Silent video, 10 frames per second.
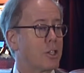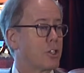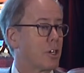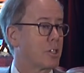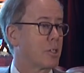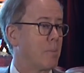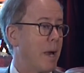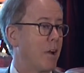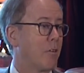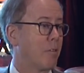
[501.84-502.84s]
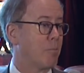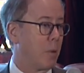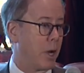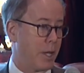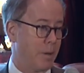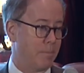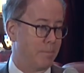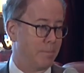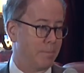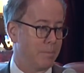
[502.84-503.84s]
just a matter of money.
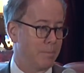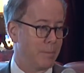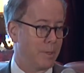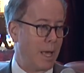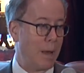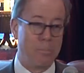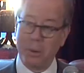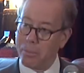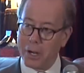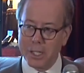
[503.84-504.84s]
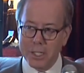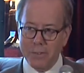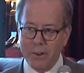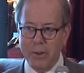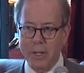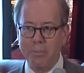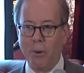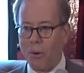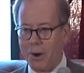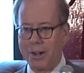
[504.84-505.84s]
But money is very
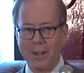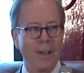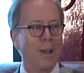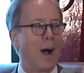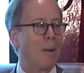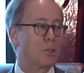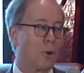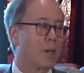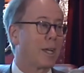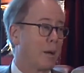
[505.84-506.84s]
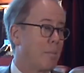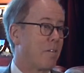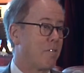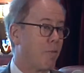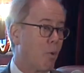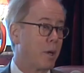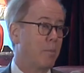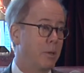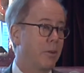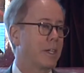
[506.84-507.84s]
important. I'm talking about $40
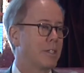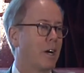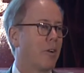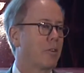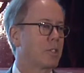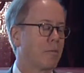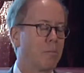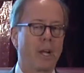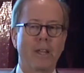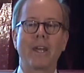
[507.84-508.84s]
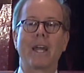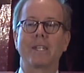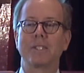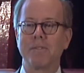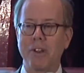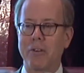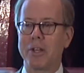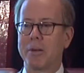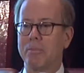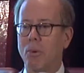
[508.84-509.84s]
billion of money. That is very
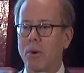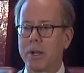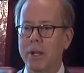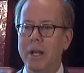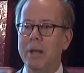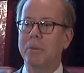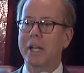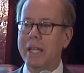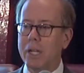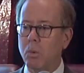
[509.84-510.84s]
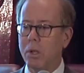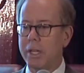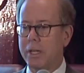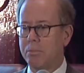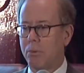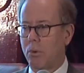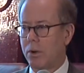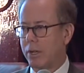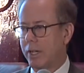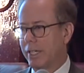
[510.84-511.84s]
important. But equally
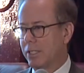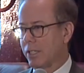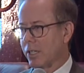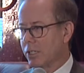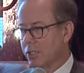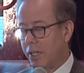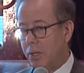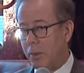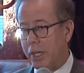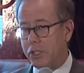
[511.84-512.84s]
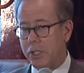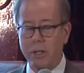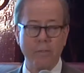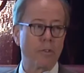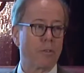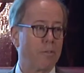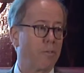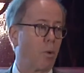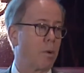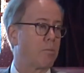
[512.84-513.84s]
important is the continuation of the
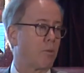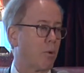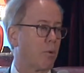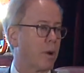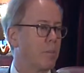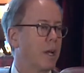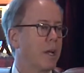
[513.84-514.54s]
reform program.